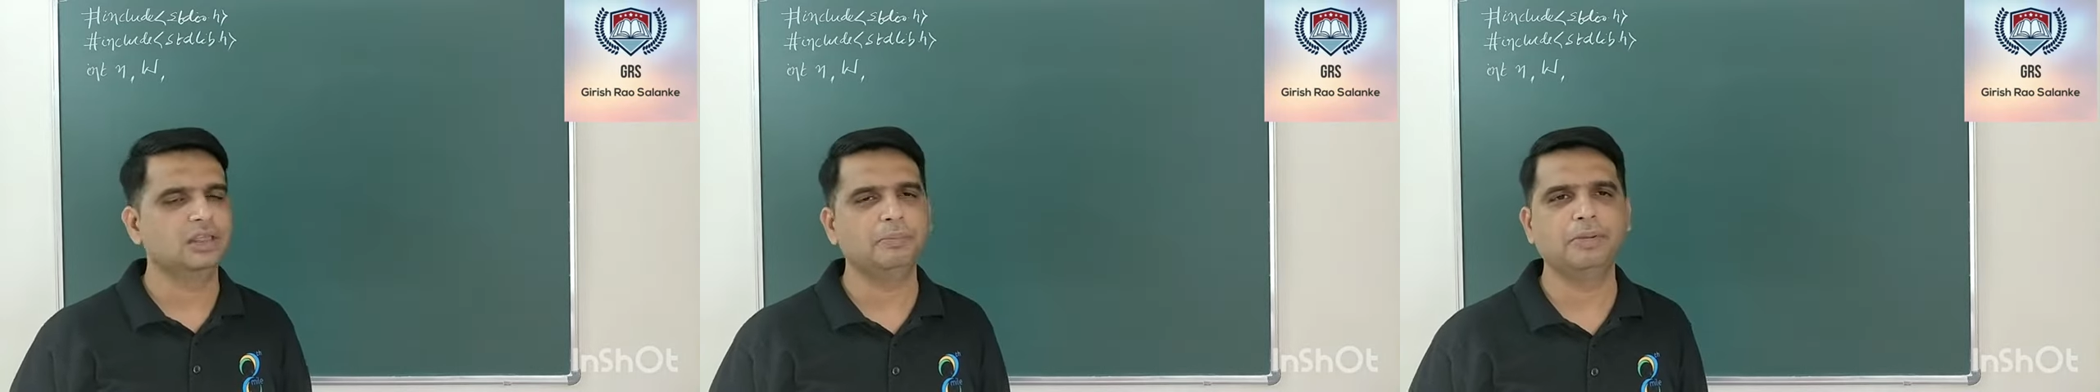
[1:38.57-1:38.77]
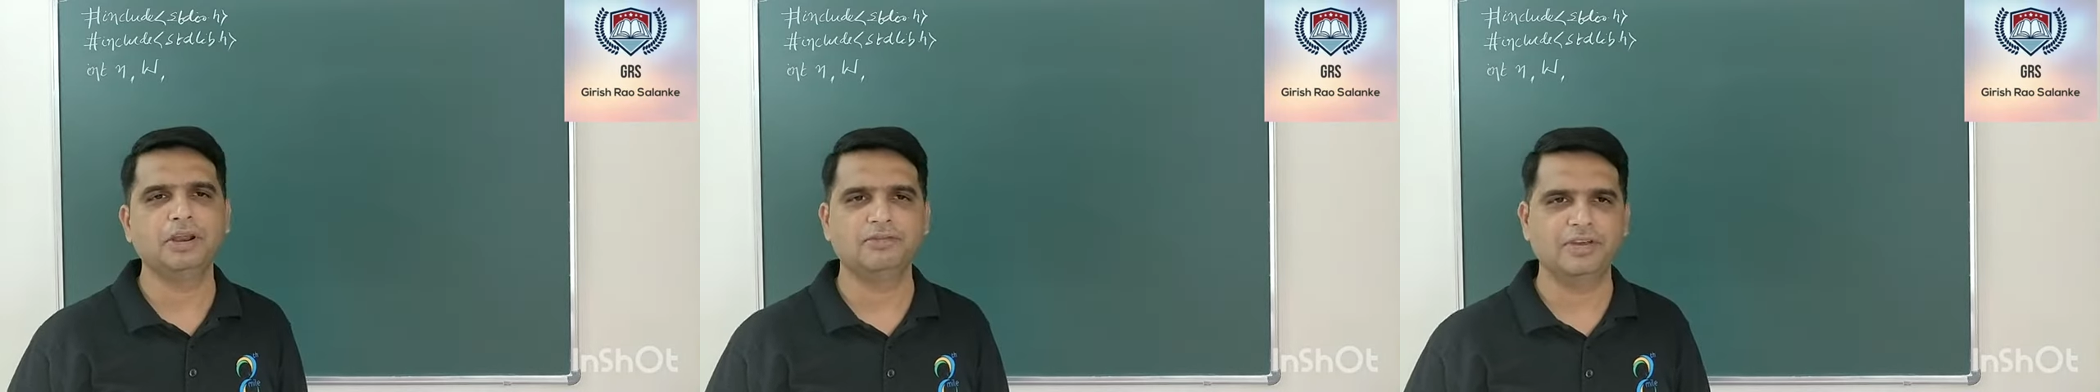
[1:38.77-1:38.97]

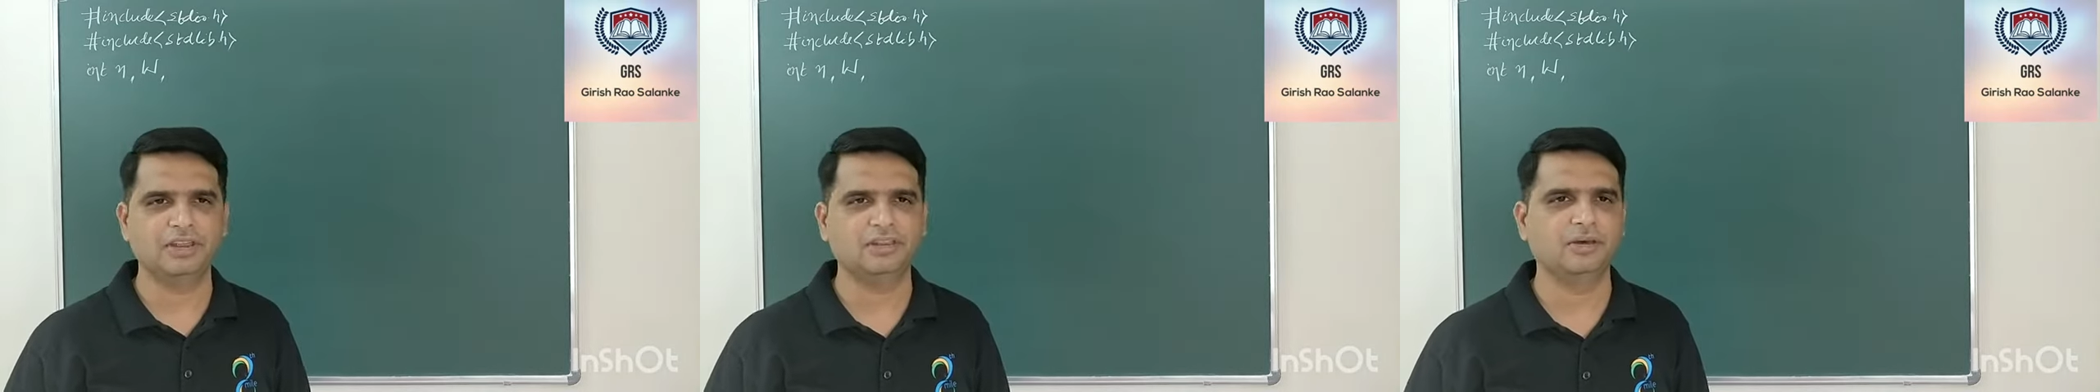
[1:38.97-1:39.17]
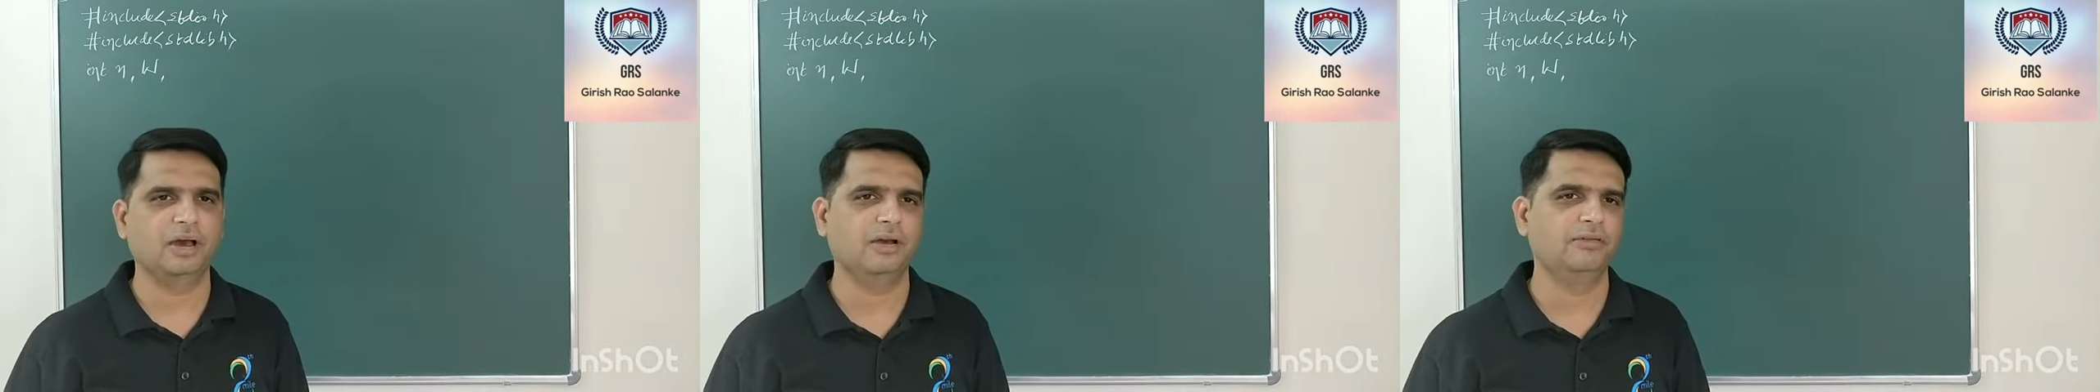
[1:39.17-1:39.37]
the
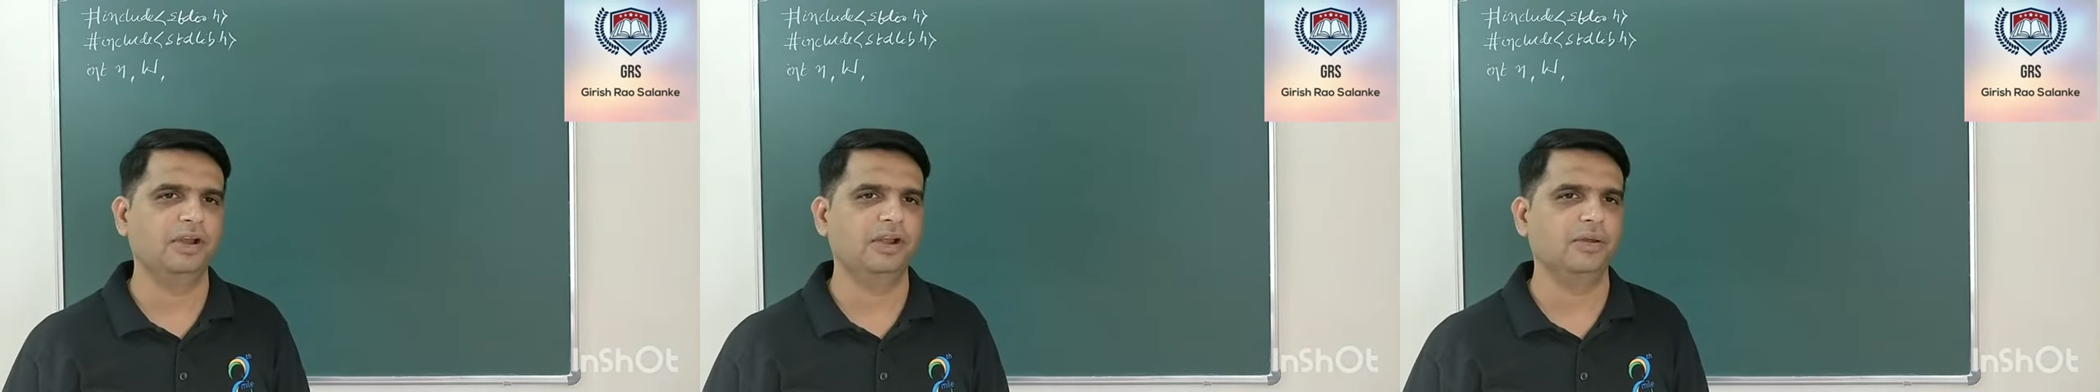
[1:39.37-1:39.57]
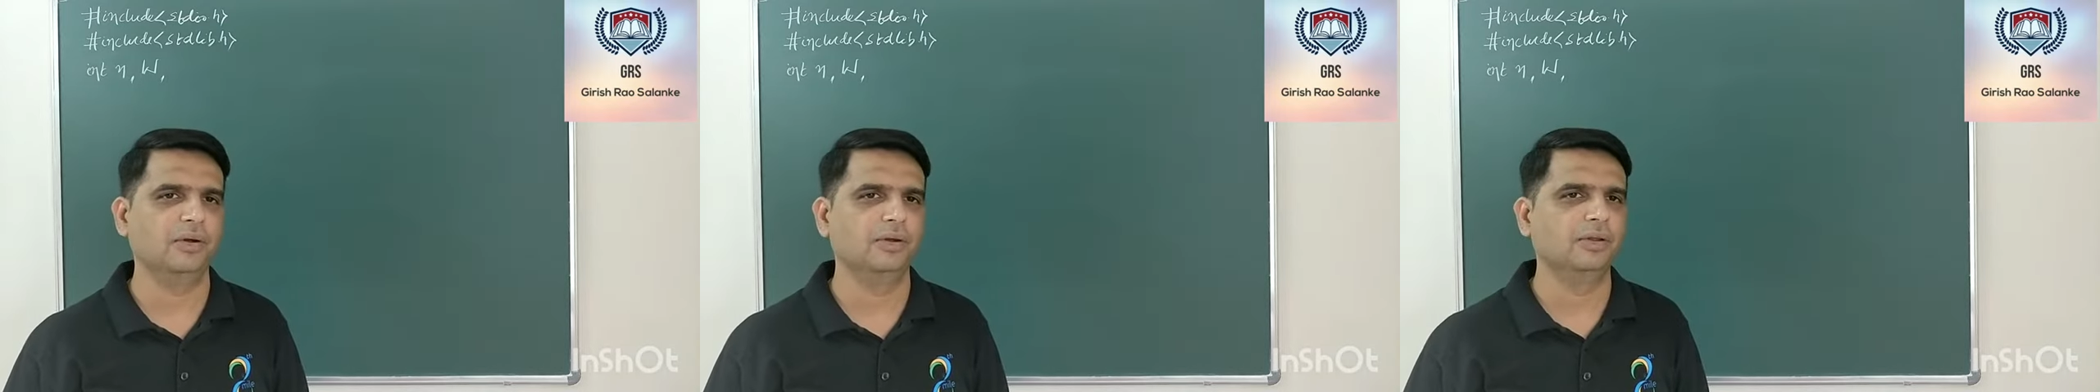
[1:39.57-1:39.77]
previous
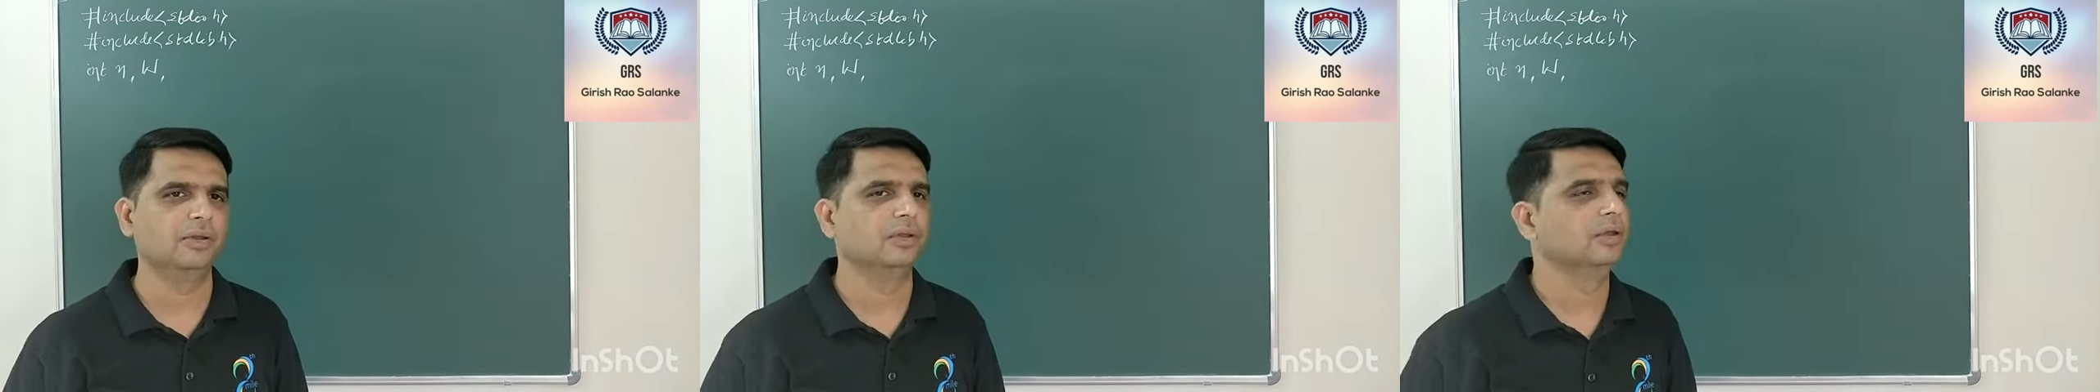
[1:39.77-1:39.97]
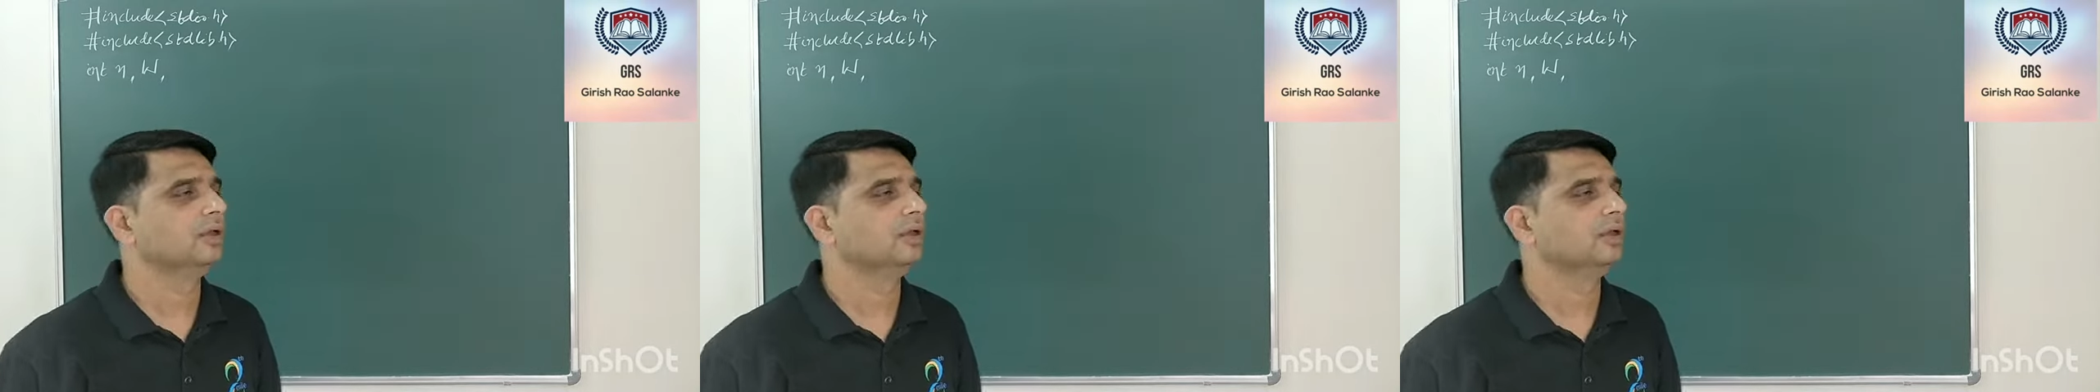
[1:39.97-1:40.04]
video.